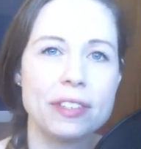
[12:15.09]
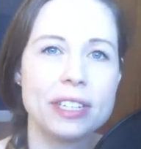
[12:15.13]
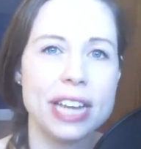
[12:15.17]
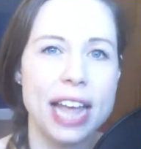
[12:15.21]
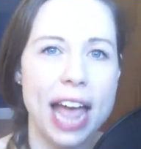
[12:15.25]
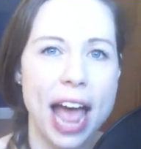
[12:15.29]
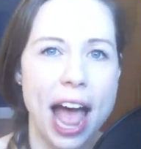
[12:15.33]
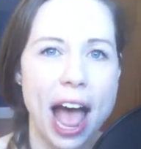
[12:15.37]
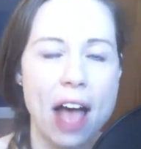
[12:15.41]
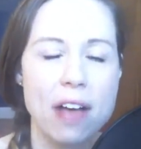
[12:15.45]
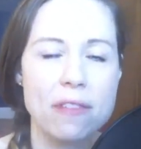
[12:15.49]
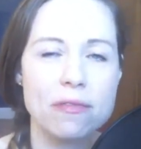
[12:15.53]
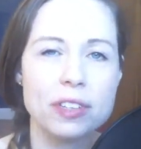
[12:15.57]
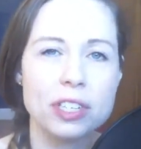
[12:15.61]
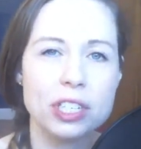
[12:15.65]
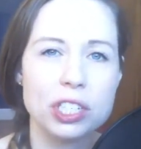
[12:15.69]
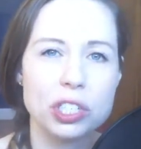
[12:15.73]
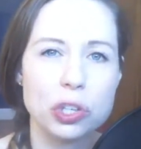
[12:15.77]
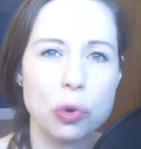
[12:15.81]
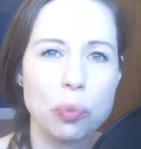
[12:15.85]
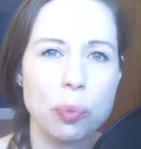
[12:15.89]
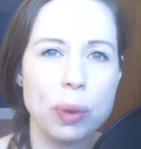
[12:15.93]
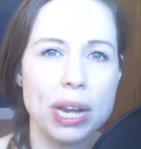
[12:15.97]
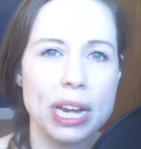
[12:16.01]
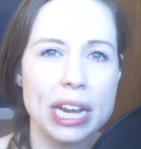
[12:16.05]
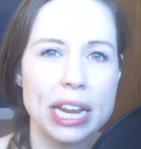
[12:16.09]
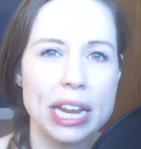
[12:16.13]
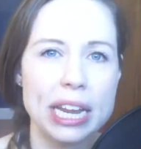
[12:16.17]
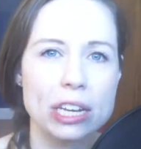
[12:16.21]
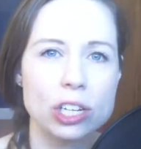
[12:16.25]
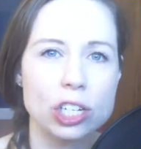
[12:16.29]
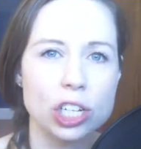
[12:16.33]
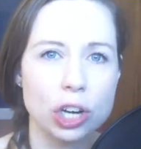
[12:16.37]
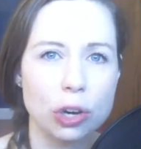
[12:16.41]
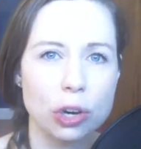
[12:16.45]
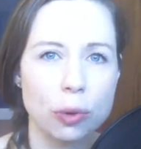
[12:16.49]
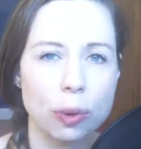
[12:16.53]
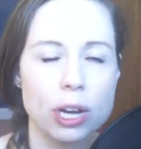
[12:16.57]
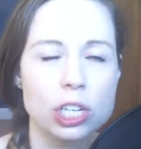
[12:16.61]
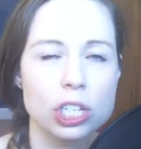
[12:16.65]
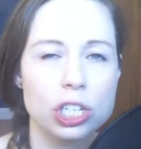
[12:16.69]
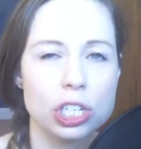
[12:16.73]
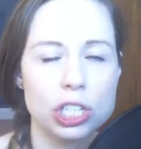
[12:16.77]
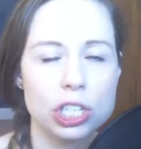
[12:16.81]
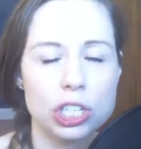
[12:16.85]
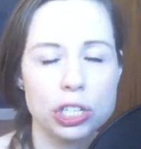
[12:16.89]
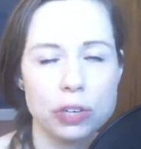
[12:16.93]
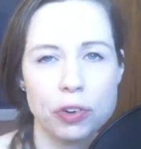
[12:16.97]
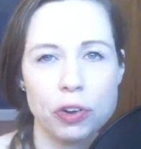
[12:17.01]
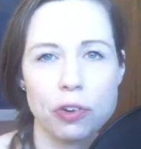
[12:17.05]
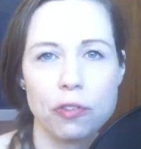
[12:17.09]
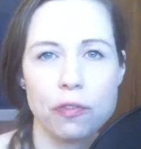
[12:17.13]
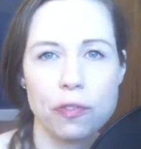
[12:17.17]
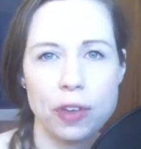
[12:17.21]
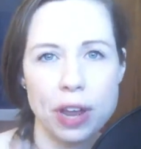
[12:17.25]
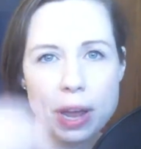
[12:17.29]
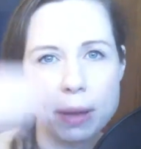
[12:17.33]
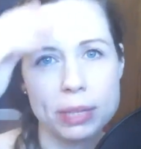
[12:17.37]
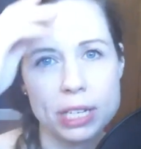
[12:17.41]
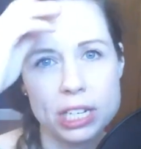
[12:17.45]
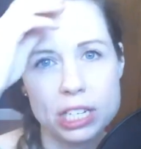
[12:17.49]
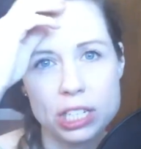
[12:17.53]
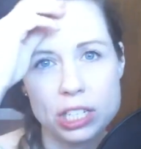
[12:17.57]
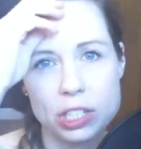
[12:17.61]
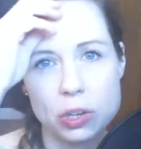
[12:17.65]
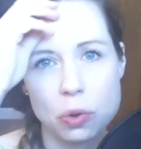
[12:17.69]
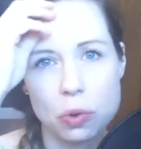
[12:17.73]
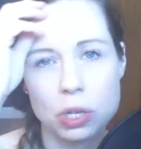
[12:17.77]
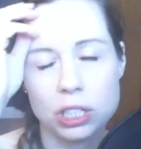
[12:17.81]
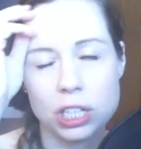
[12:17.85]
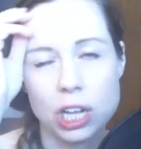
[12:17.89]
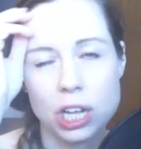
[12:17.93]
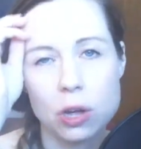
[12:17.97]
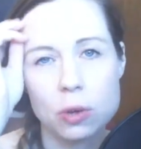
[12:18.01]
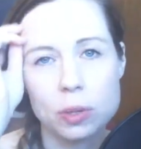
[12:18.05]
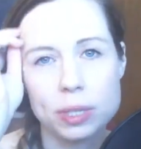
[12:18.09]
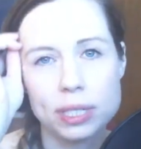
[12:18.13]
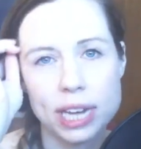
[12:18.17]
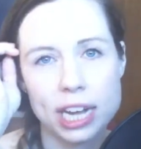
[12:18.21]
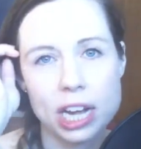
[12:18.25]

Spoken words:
to have so many generations of your family so close.